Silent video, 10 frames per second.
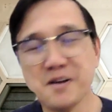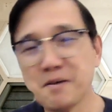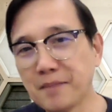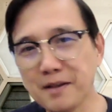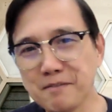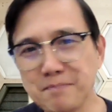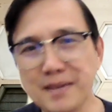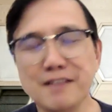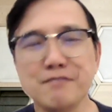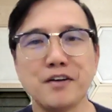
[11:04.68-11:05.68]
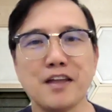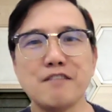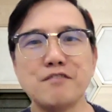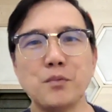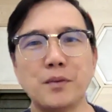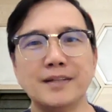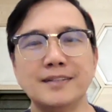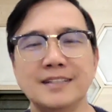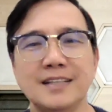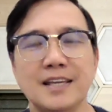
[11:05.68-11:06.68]
my appeal for everyone
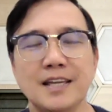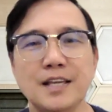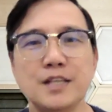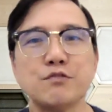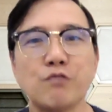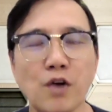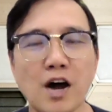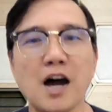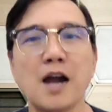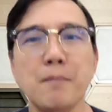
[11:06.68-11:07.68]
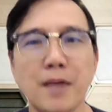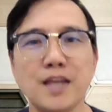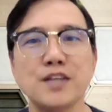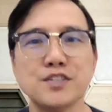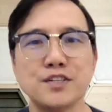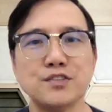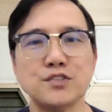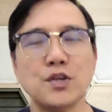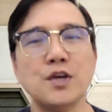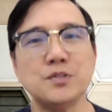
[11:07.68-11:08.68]
is for our
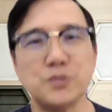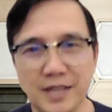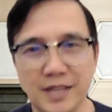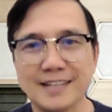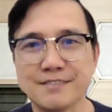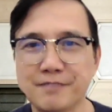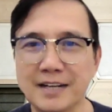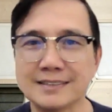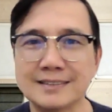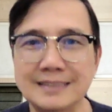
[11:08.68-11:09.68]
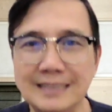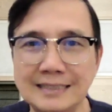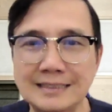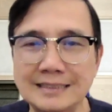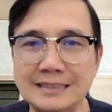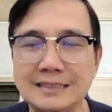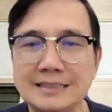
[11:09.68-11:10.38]
patients to get vaccinated.